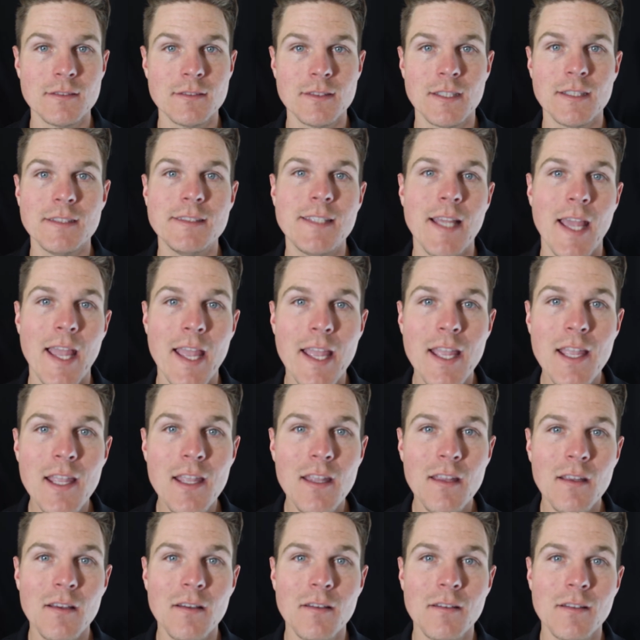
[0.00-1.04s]
Today,
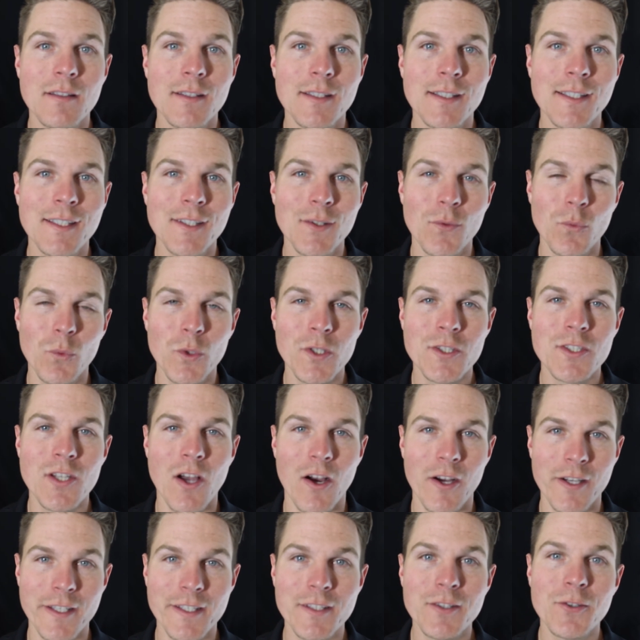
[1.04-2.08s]
we're
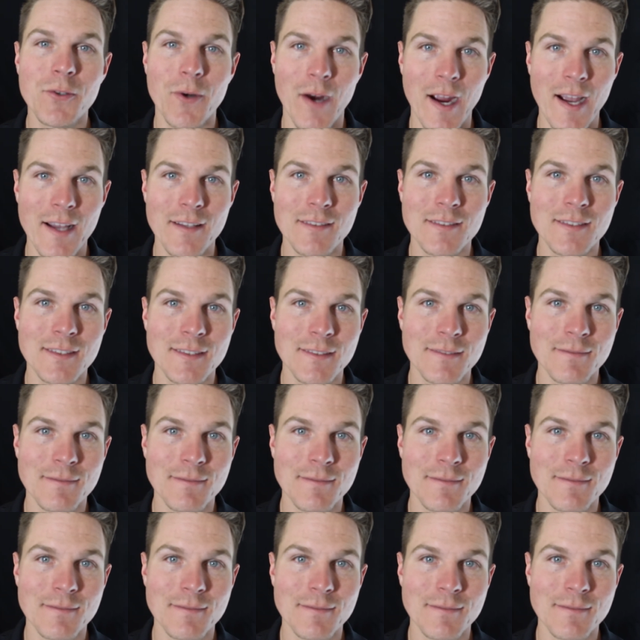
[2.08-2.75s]
talking grass.